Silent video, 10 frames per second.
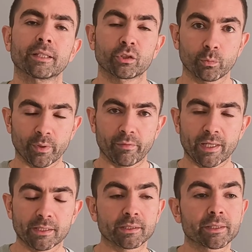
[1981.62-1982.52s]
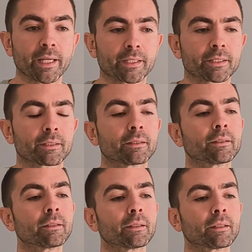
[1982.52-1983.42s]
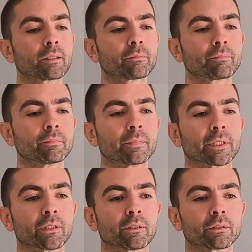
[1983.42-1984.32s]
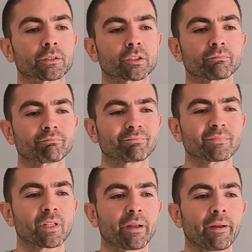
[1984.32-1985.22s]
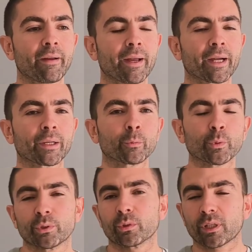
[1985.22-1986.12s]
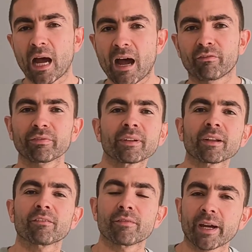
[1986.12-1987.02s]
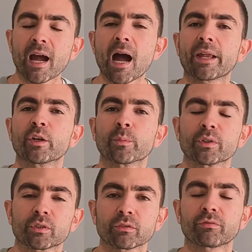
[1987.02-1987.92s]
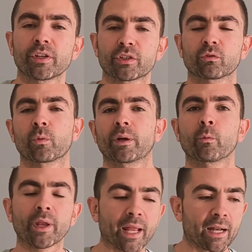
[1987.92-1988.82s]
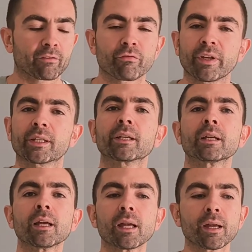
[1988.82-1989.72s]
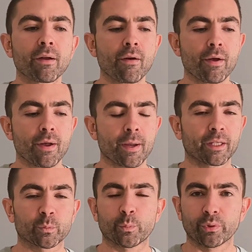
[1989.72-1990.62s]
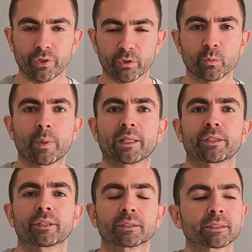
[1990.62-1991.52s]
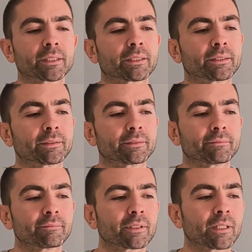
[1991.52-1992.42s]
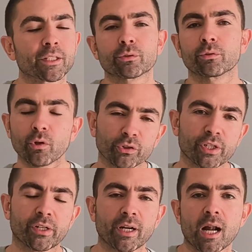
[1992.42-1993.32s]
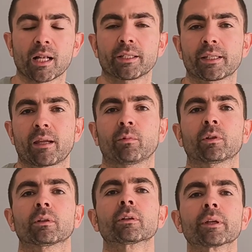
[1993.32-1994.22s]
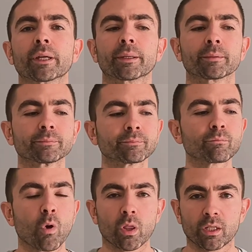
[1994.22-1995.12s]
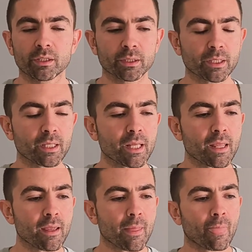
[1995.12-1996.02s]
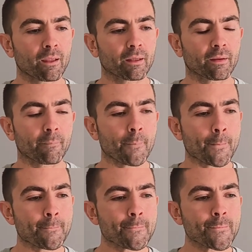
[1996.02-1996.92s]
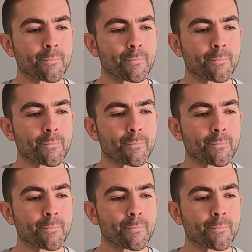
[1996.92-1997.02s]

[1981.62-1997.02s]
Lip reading: in the supervised stage, because we do not have very high numbers of features where we can fit spurious patterns and lead to not generalizable models. Um,